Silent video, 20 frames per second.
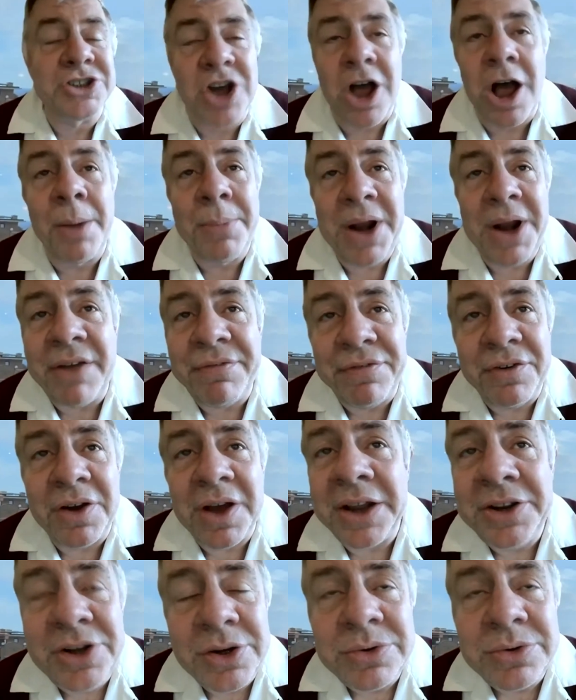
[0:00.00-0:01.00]
the time and effort
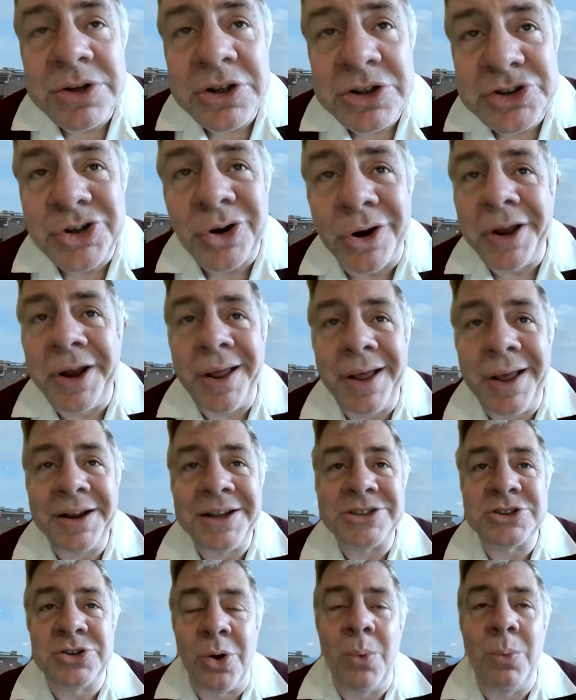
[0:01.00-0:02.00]
and you're enjoying it and
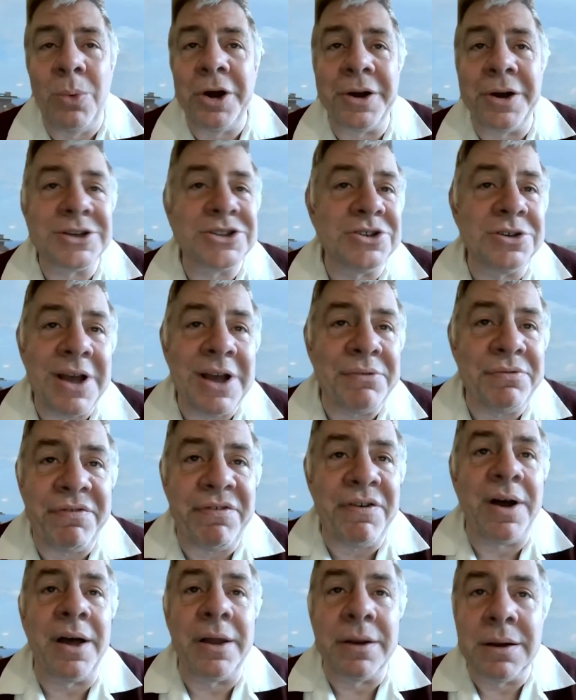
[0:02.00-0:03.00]
it's not work because you're having
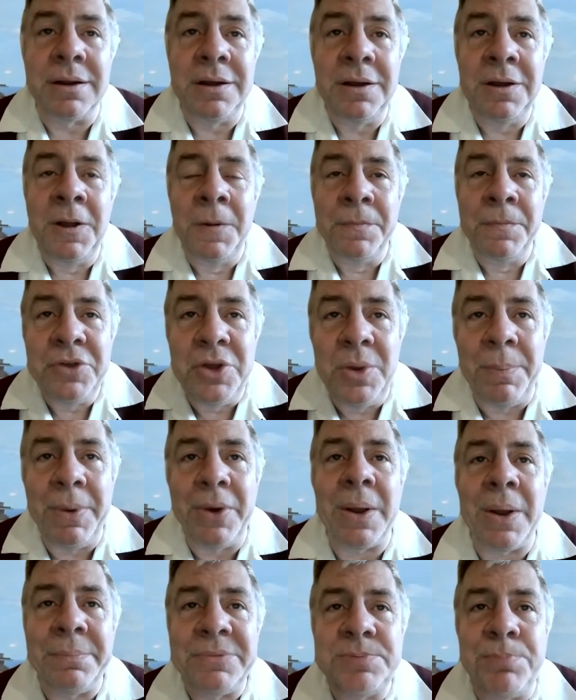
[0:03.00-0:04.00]
fun. You
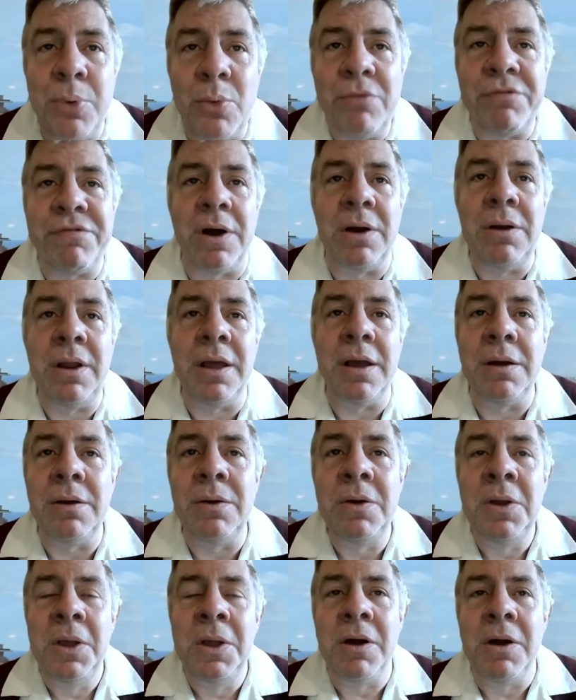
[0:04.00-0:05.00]
build up this
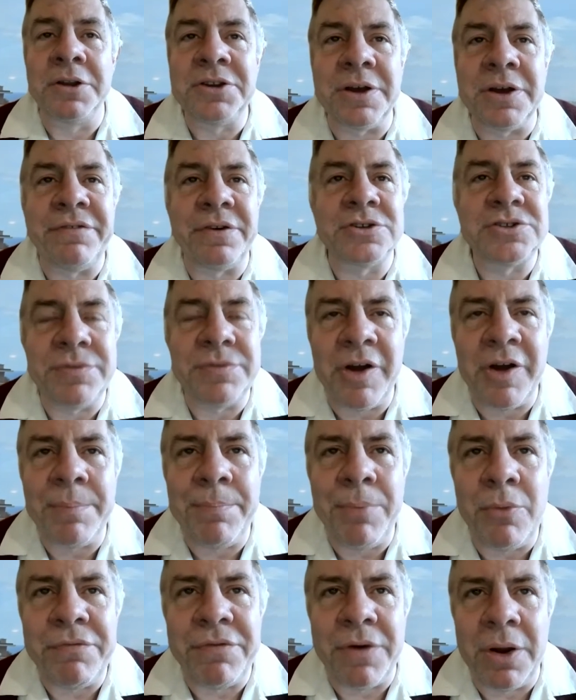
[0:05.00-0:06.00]
portfolio, a
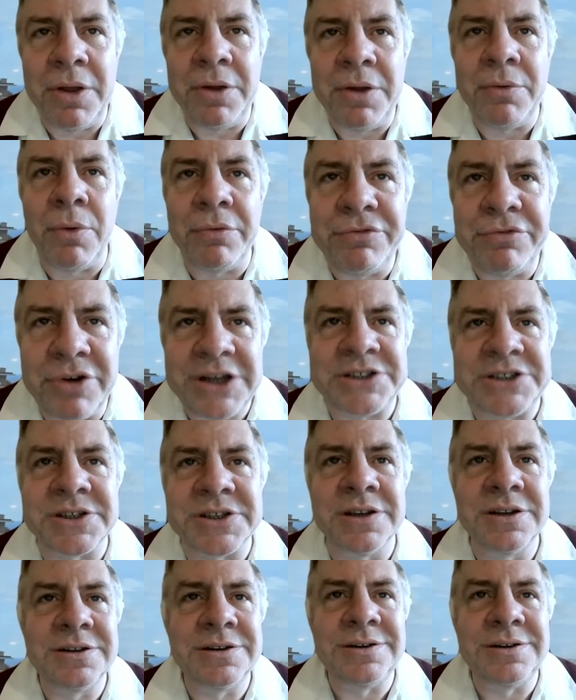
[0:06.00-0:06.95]
diversified portfolio of risk.